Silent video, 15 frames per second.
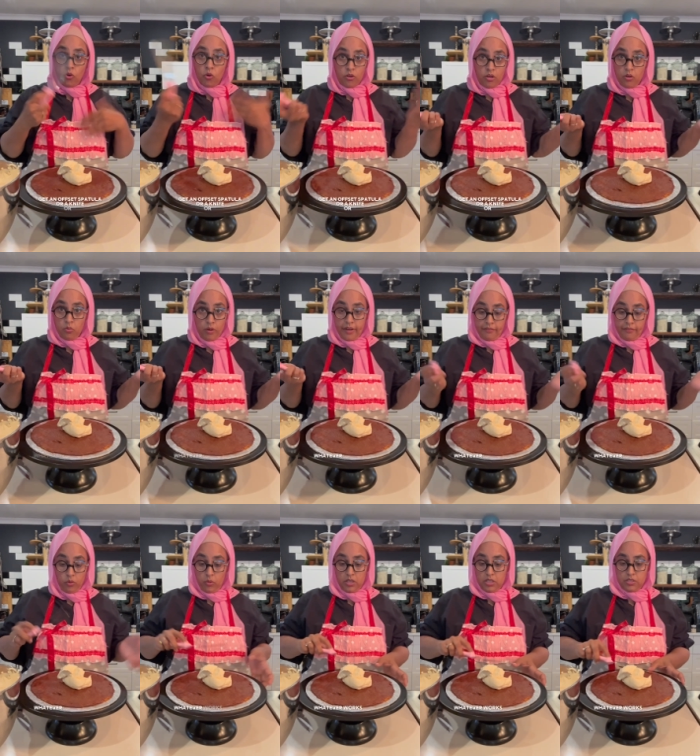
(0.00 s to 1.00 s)
or whatever
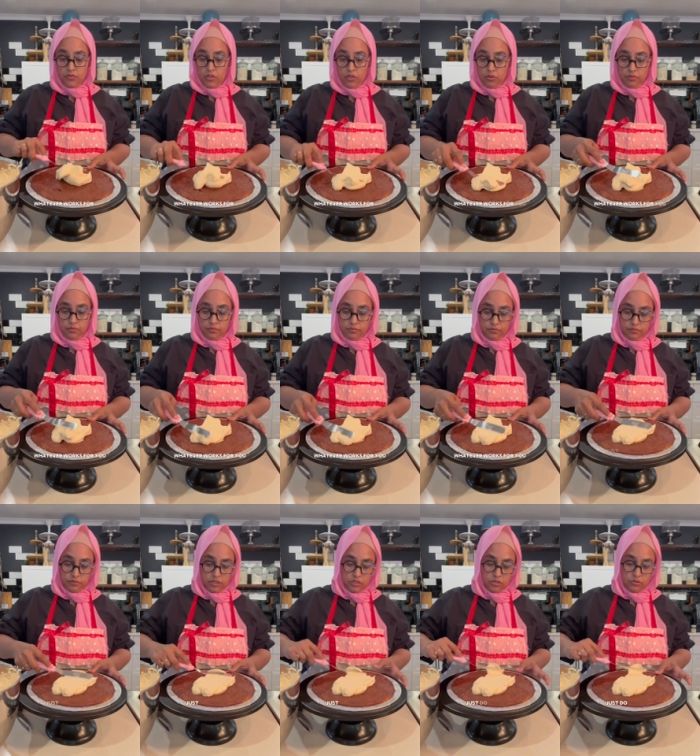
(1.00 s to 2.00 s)
works for you. Just do